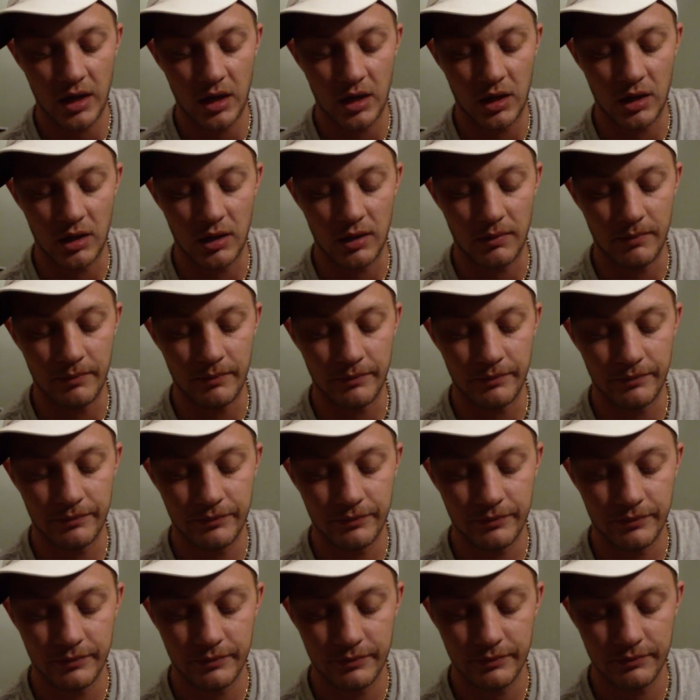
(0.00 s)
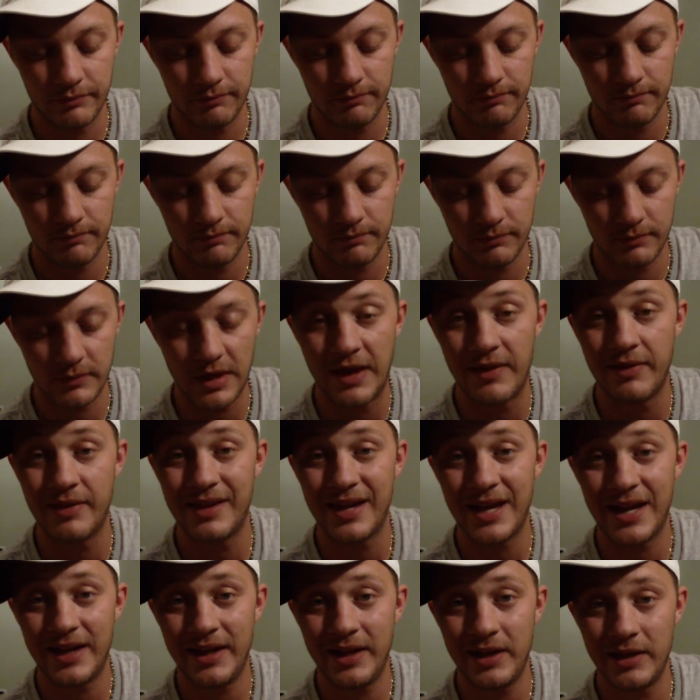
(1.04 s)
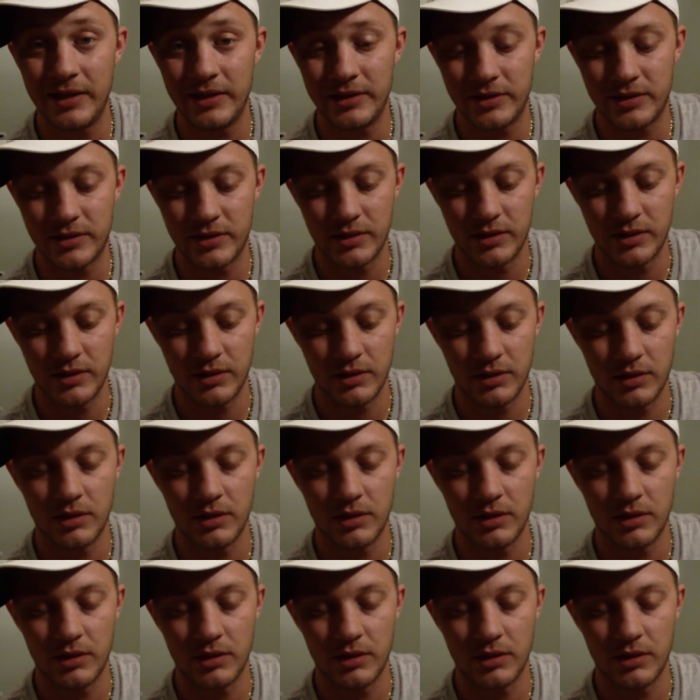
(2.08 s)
and that is